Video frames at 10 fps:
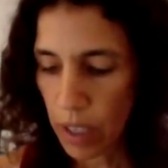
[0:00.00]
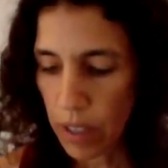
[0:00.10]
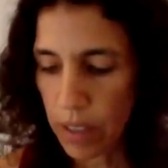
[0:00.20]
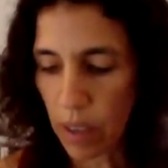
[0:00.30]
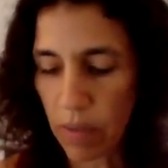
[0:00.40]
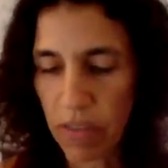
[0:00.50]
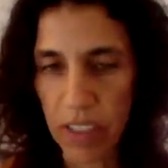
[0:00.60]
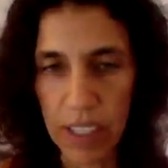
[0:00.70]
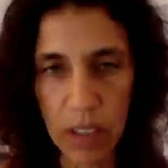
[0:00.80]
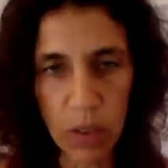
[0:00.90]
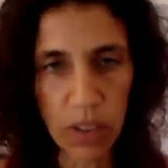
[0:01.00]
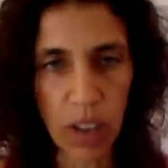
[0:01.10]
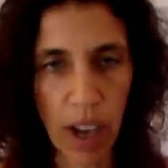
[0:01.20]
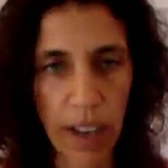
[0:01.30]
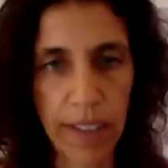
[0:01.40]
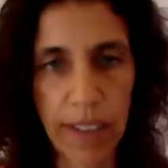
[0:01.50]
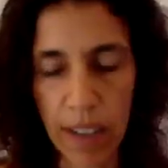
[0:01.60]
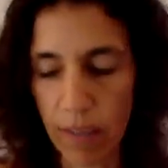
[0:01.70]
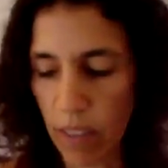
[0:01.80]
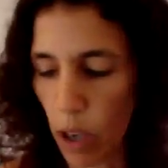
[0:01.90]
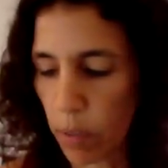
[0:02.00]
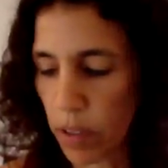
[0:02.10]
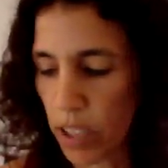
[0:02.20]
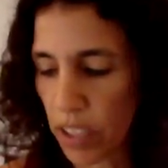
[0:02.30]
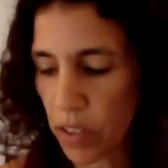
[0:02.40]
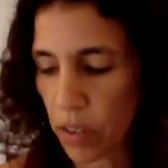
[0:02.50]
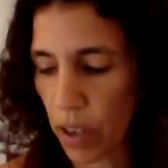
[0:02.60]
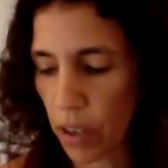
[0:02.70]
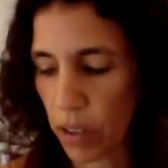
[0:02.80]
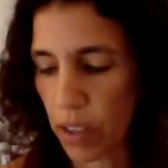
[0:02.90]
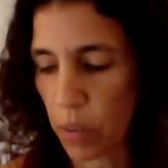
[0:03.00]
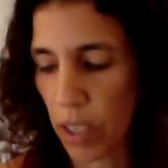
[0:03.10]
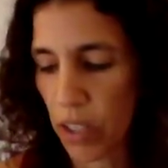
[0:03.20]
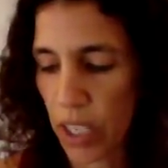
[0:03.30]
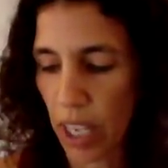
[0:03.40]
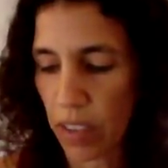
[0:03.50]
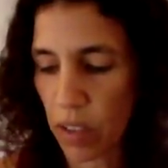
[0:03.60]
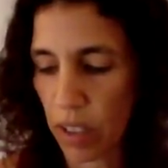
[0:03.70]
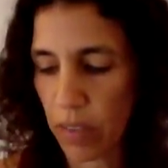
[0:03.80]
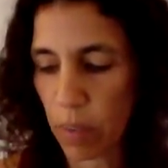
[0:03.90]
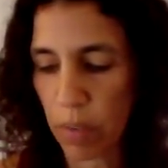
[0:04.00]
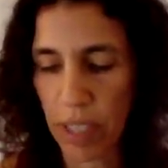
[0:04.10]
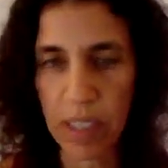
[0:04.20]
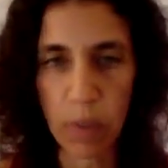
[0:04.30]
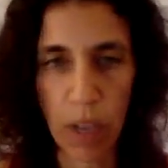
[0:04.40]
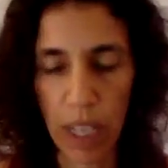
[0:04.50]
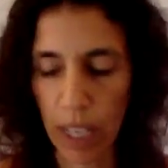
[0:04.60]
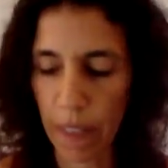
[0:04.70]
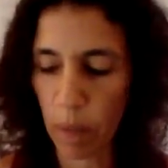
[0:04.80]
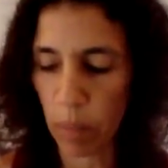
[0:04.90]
Some physical signs of low progesterone is when you get sort of the breast swelling and the